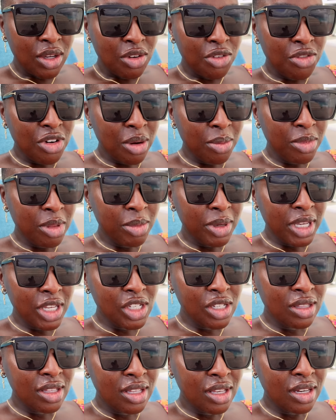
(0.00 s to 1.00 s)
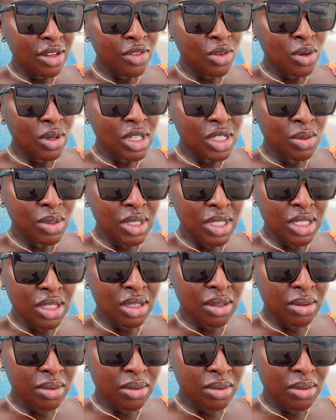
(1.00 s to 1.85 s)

From the beach, and then of course we did the